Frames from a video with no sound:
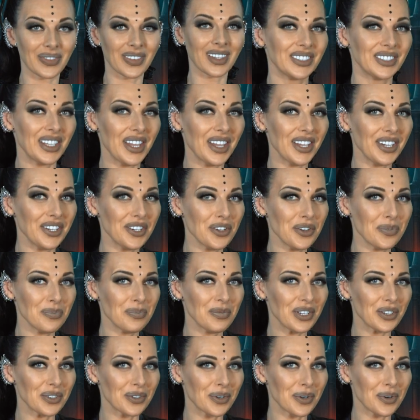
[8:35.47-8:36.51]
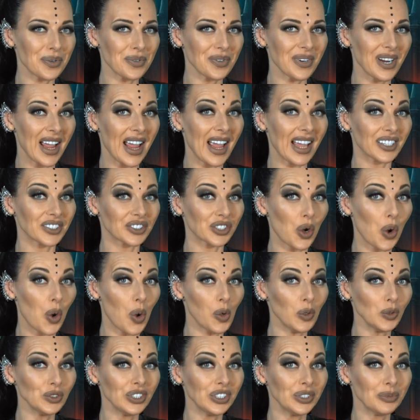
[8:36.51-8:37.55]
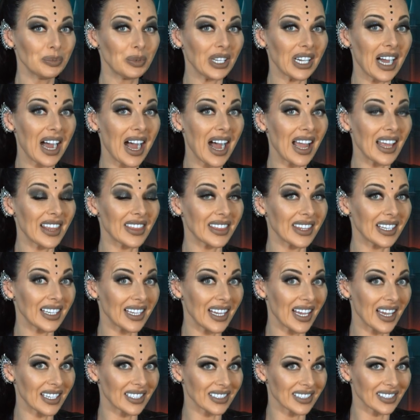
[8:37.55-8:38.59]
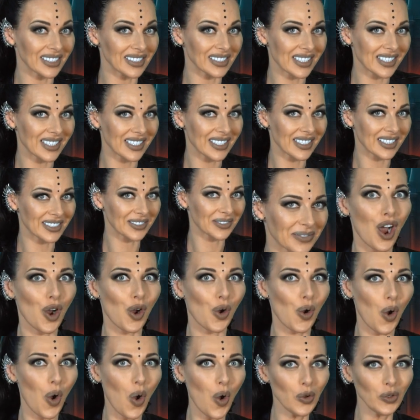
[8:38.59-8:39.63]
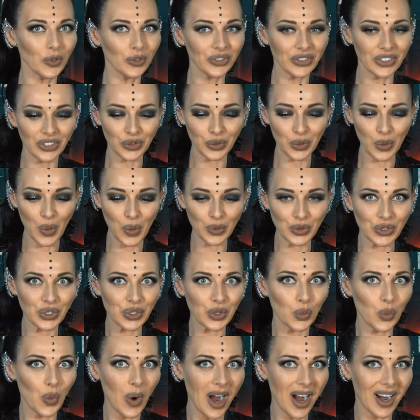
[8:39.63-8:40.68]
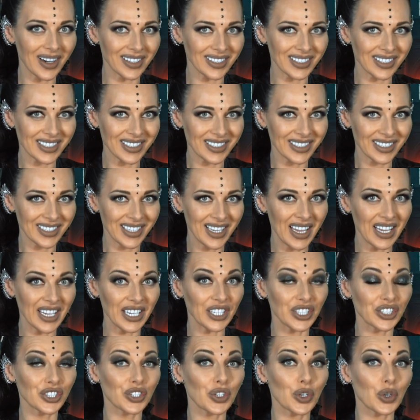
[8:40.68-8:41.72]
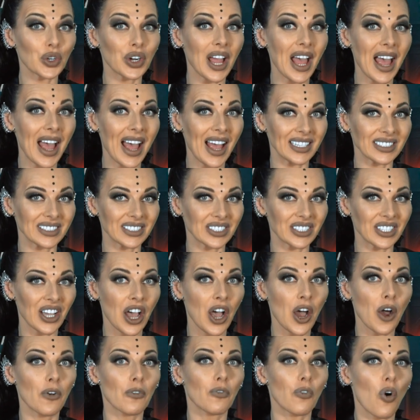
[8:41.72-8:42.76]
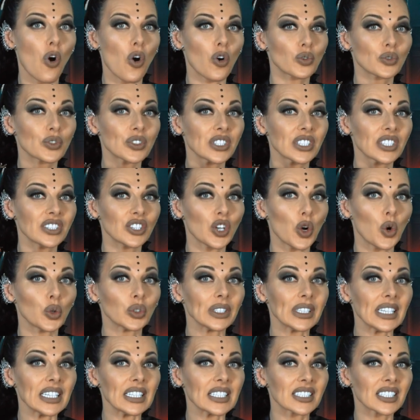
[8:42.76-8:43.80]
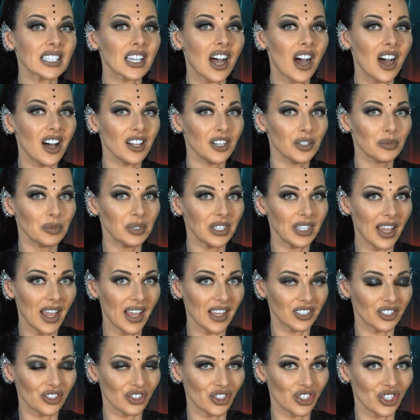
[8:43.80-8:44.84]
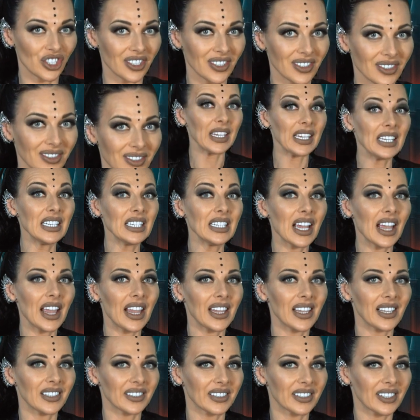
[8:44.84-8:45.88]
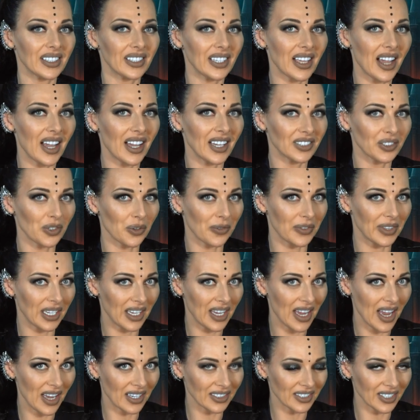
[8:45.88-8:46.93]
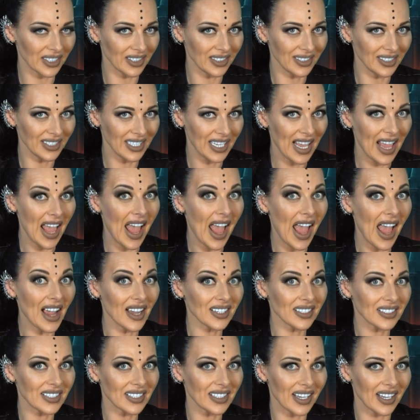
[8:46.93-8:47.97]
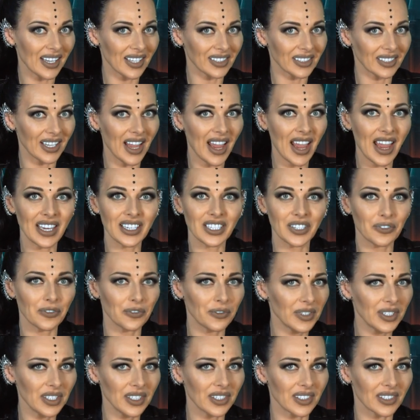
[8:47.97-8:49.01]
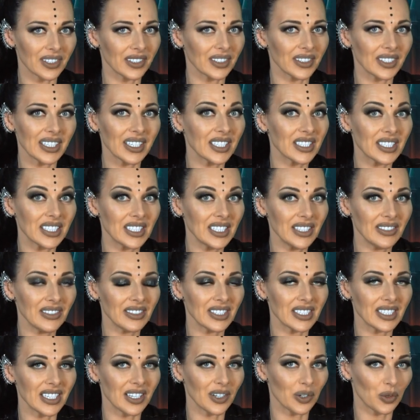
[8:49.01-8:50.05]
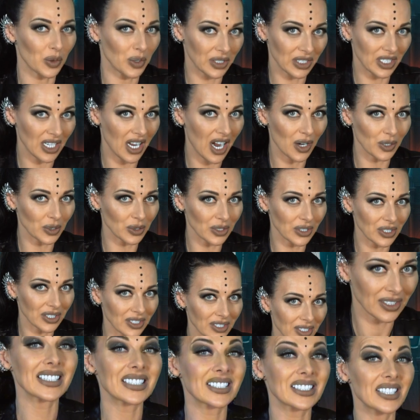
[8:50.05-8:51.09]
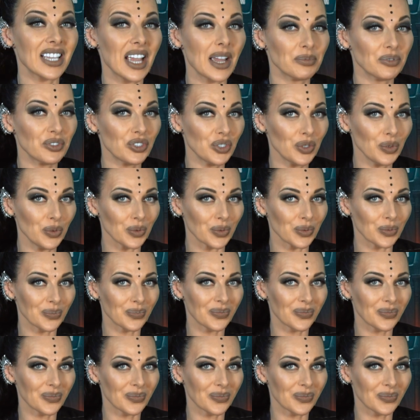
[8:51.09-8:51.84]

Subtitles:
Take your mirror and hold it behind the candles. Hold the rose quartz in your hand, focusing on its calming energy. Inhale the light of the candle. Exhale any fear, negativity, or doubt. Step 2.